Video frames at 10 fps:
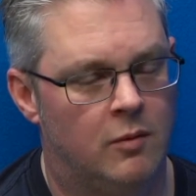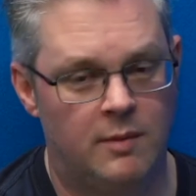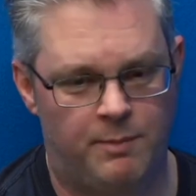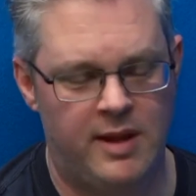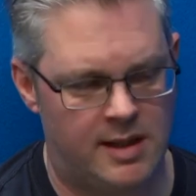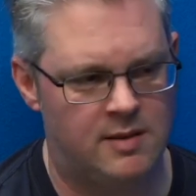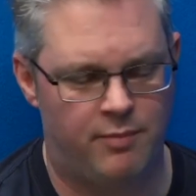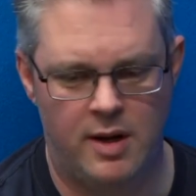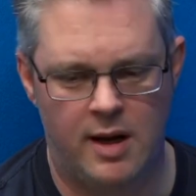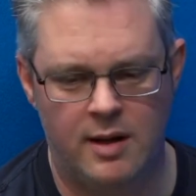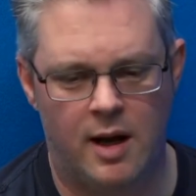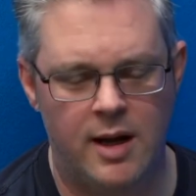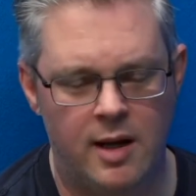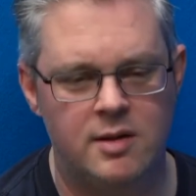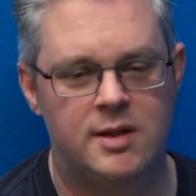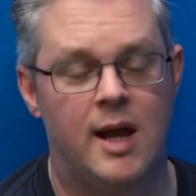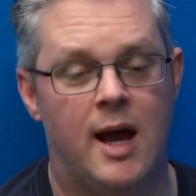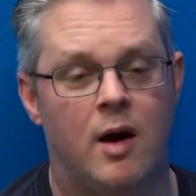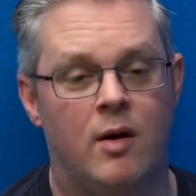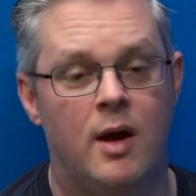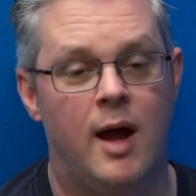Well, but that's the point. I don't see how.